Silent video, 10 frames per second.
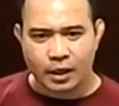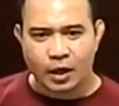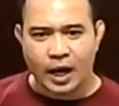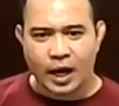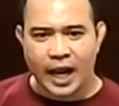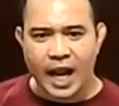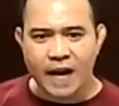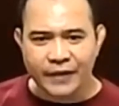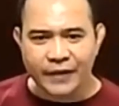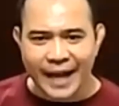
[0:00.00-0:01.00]
every
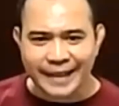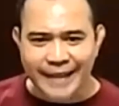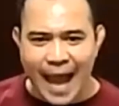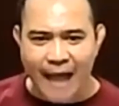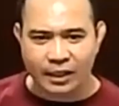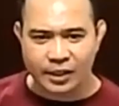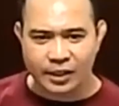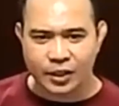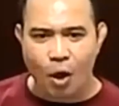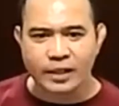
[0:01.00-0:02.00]
attacker is
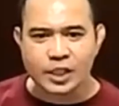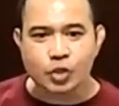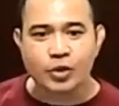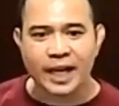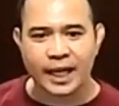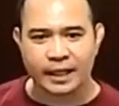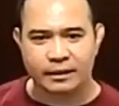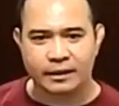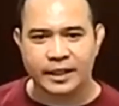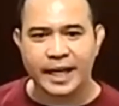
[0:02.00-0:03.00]
on the street,
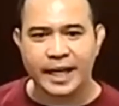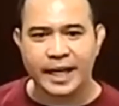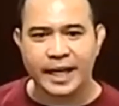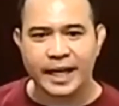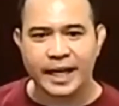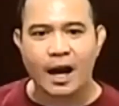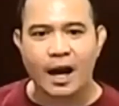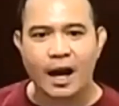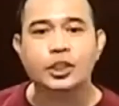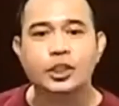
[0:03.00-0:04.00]
they are
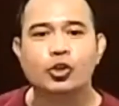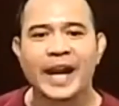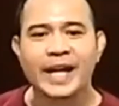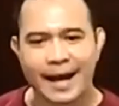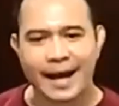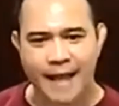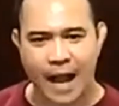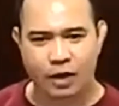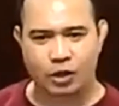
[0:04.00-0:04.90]
trained attacker.